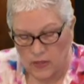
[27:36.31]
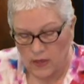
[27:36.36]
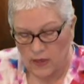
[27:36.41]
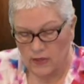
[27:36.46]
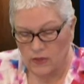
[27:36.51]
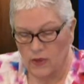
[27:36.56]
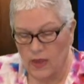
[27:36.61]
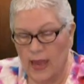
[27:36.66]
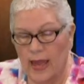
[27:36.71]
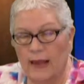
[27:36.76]

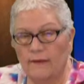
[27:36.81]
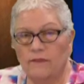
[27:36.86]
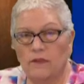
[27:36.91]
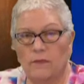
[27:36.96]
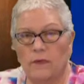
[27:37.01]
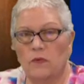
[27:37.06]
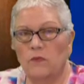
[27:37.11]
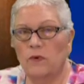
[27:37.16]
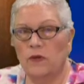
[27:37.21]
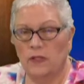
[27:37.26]
And you have to
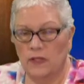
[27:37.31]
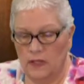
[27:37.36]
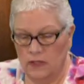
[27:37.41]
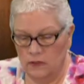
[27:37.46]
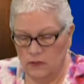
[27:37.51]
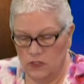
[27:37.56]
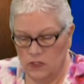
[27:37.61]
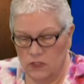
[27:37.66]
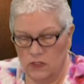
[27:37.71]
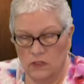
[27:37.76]
be
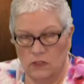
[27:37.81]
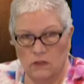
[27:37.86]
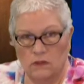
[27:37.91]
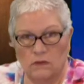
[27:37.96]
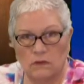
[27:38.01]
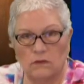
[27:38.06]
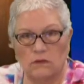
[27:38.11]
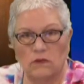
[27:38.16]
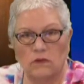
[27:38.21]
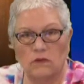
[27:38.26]
willing
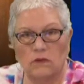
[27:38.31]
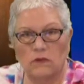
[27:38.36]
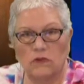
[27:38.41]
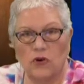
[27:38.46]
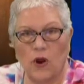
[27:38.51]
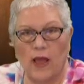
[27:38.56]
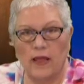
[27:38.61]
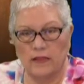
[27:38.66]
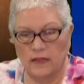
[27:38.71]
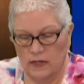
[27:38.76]
to
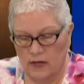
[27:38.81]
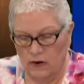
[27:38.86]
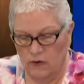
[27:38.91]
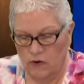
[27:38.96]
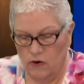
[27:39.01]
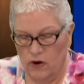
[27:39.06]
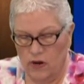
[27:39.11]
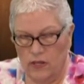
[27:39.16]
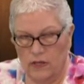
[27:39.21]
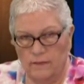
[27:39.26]
trial and
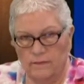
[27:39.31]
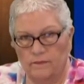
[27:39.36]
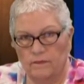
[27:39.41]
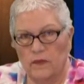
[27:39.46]
error it.